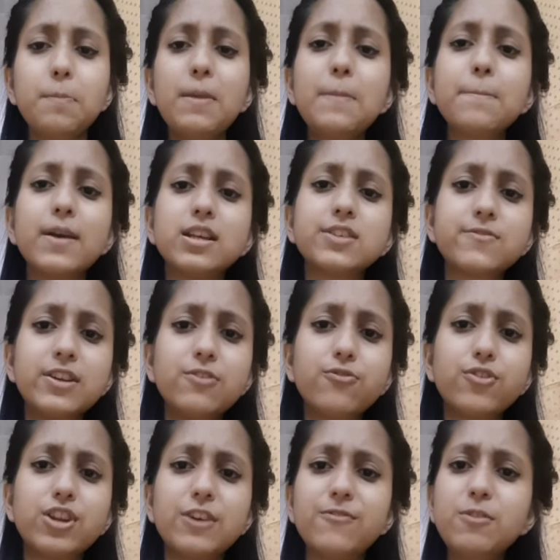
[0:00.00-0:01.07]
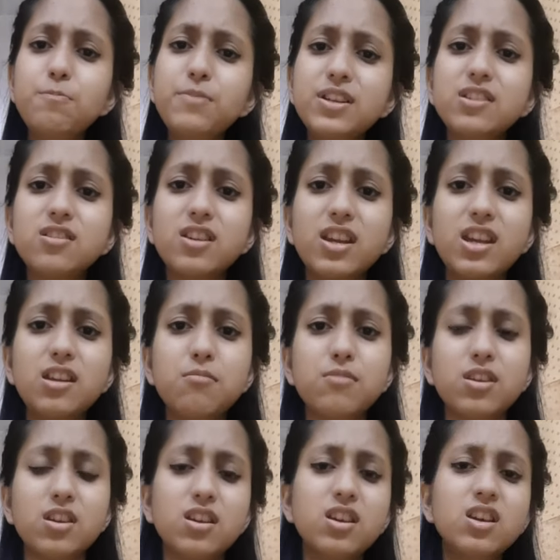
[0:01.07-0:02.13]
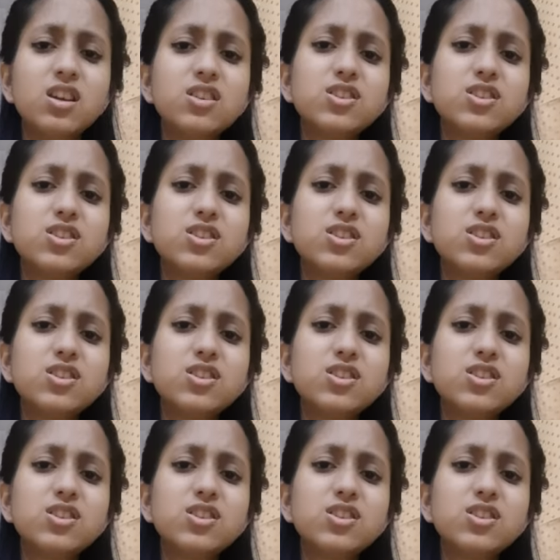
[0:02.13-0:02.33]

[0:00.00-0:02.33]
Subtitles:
My best friend forever betrayed me.